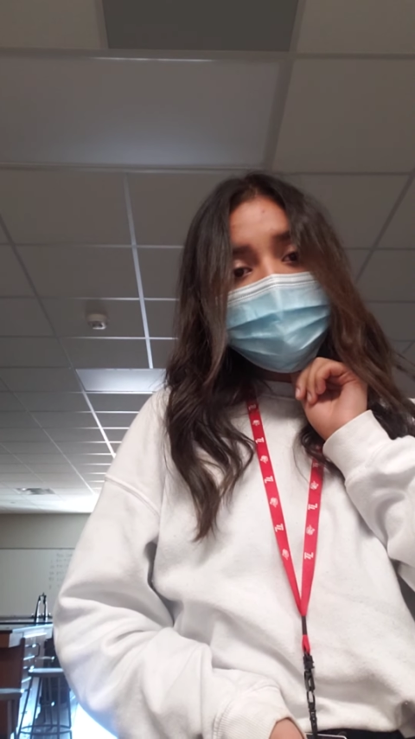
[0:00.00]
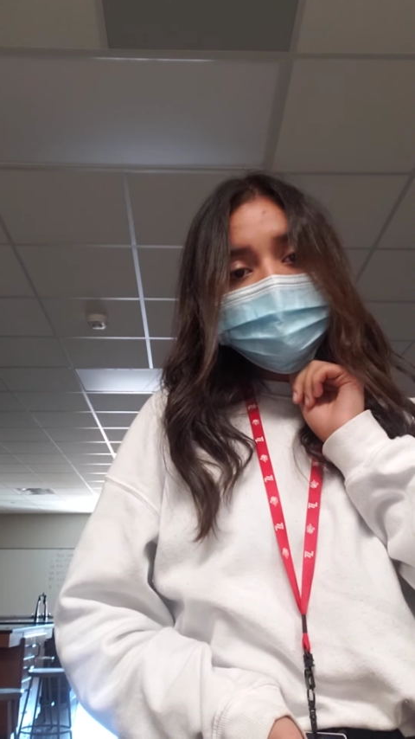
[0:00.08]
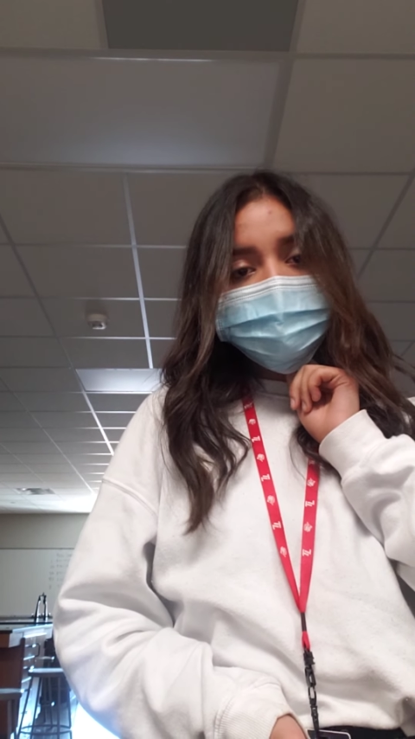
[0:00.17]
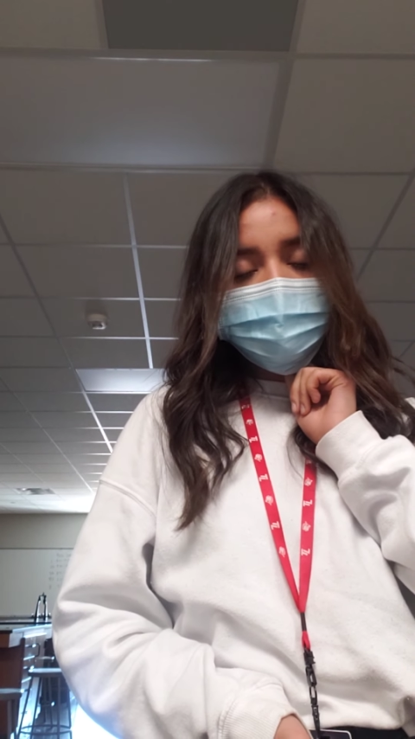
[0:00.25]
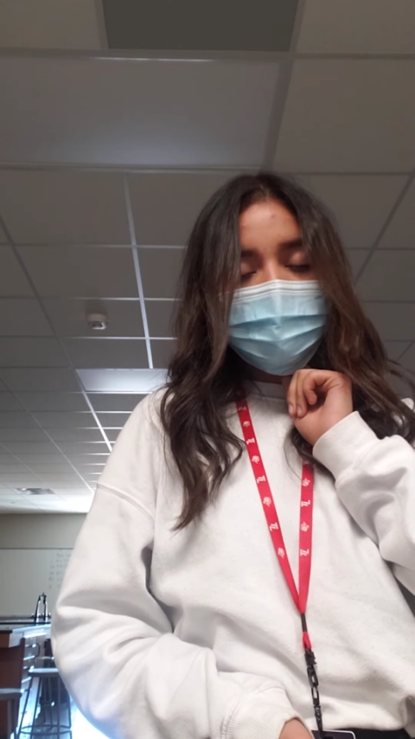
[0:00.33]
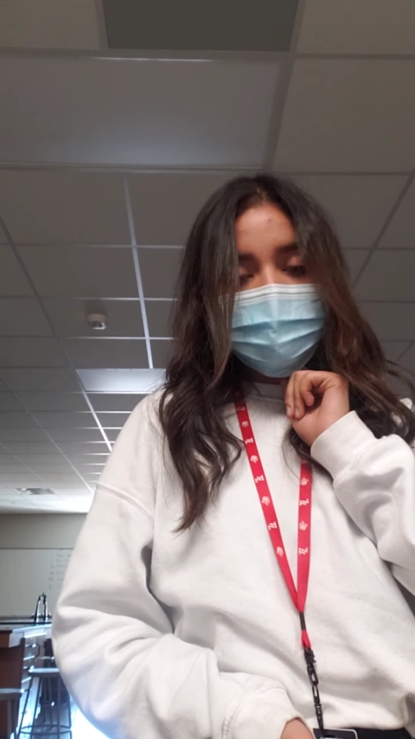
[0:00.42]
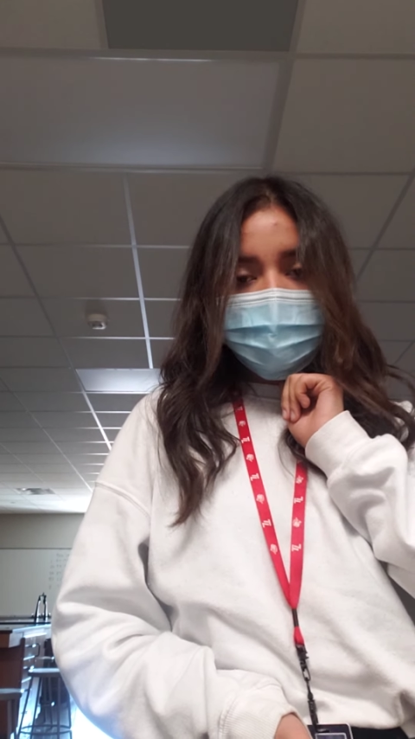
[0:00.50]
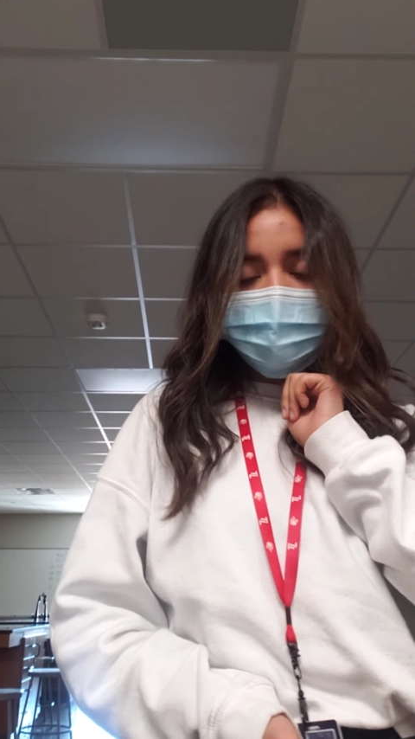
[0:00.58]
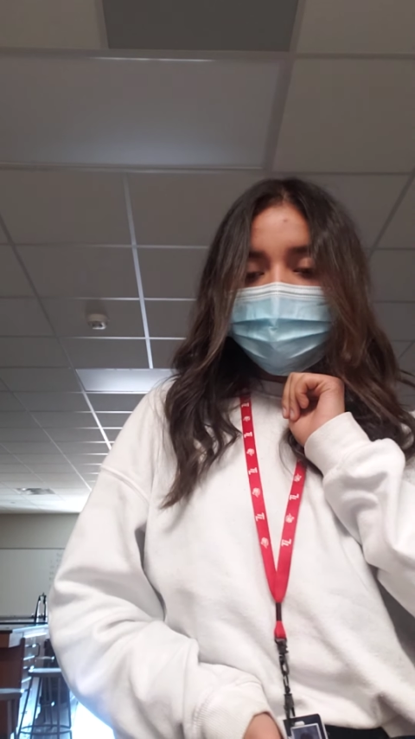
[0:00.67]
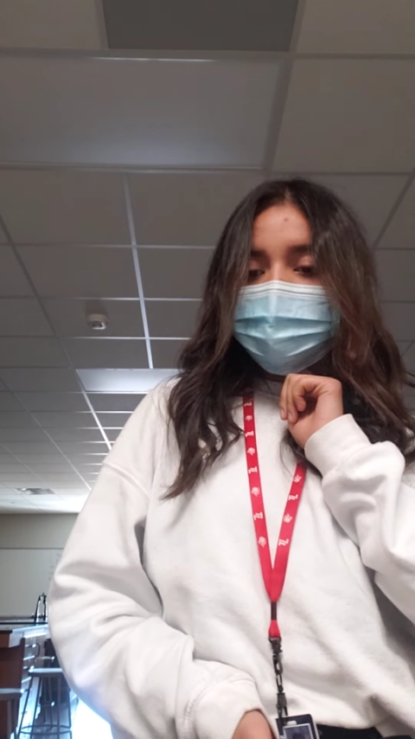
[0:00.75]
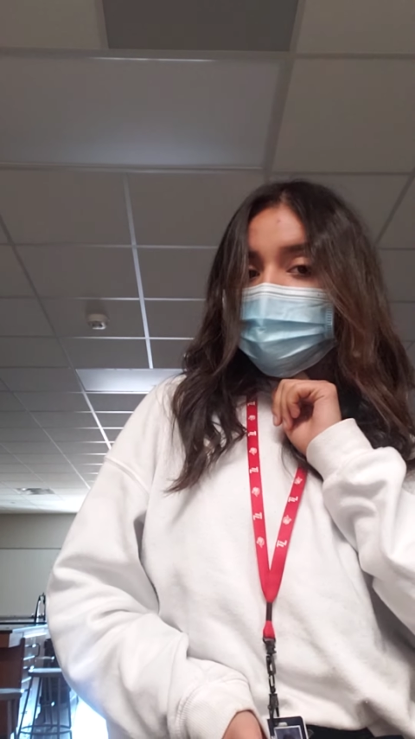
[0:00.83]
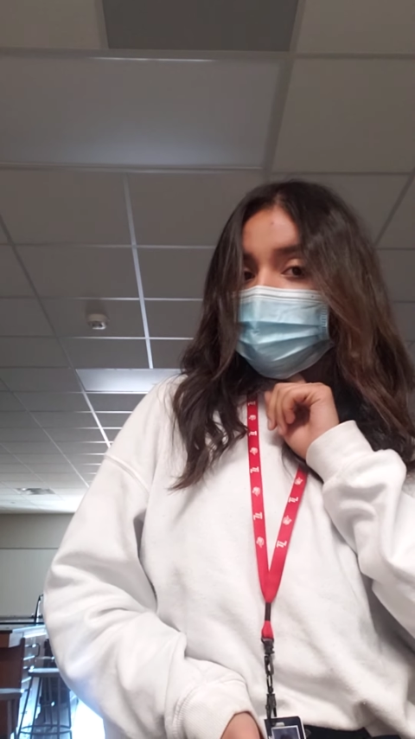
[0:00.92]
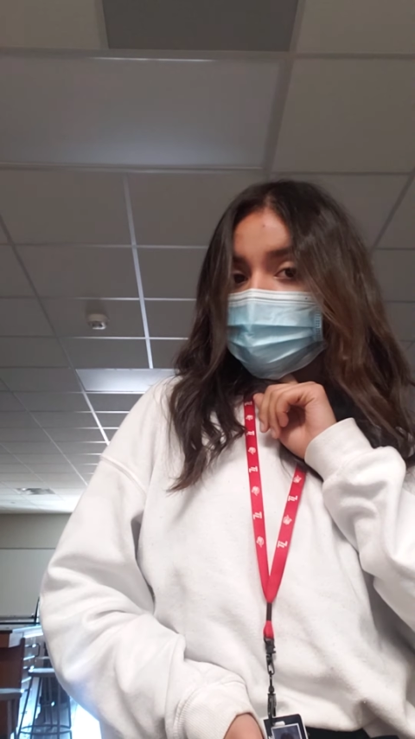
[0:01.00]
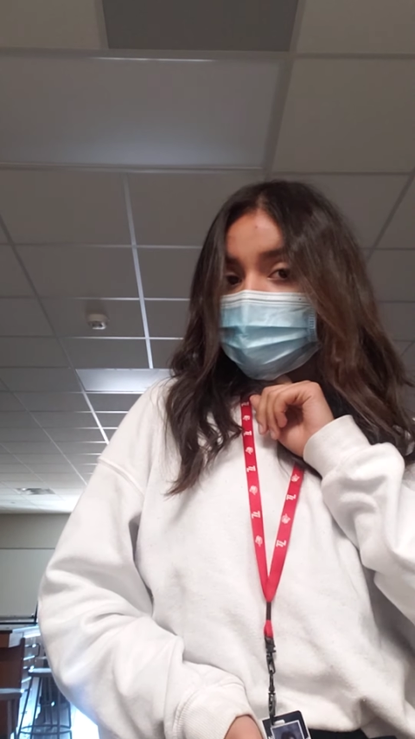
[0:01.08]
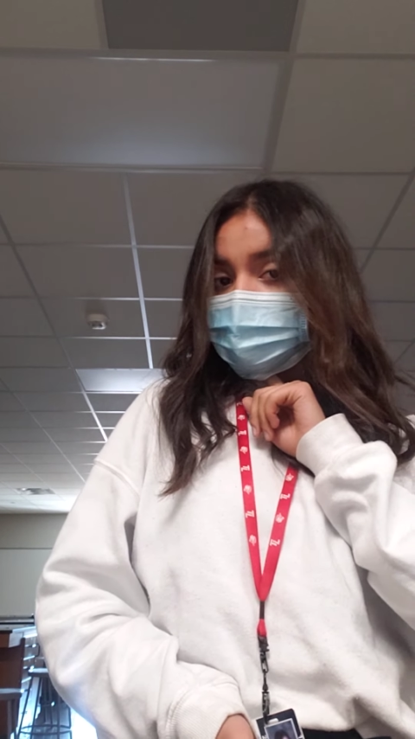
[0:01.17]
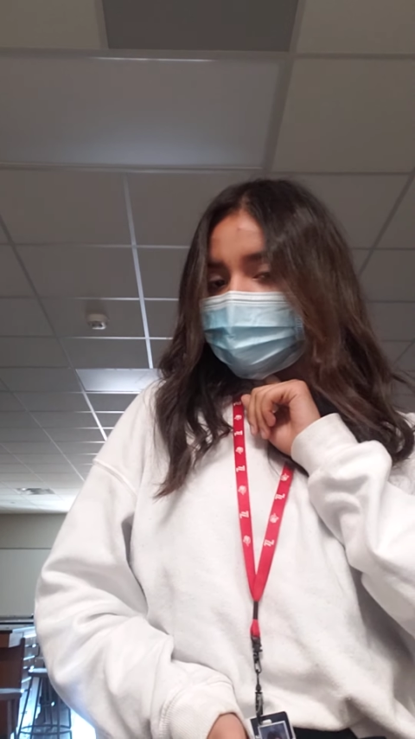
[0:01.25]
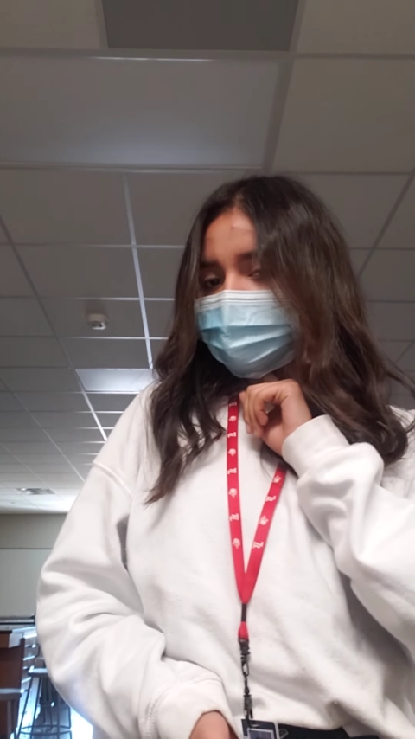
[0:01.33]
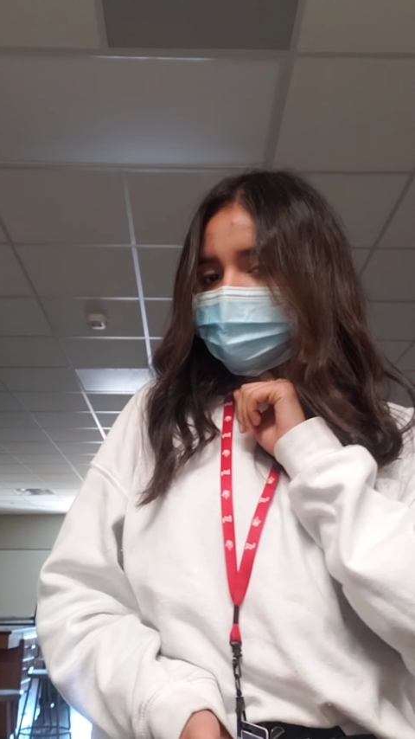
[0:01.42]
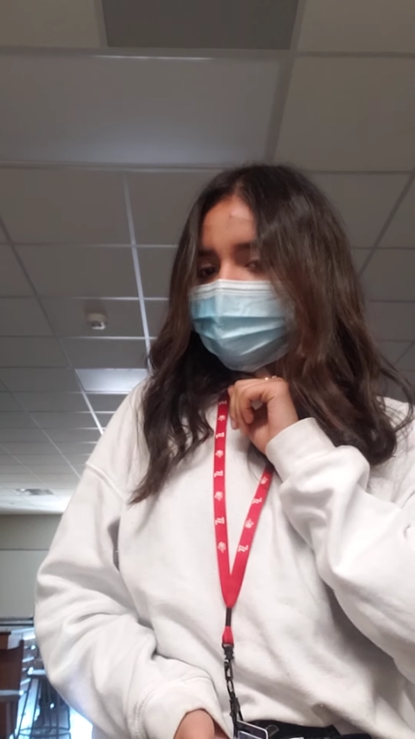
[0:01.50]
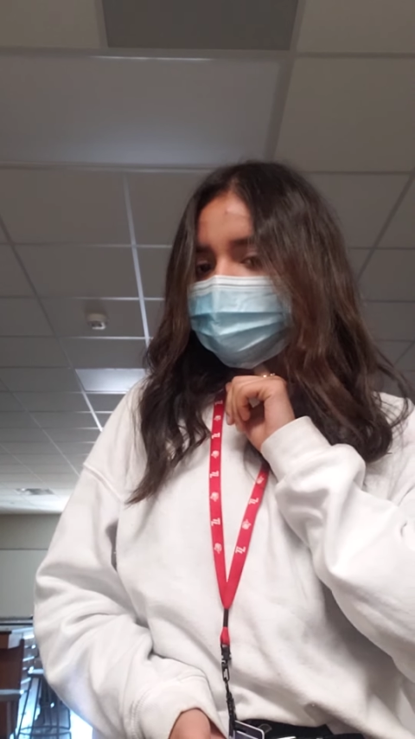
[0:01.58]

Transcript: support the theory of evolution?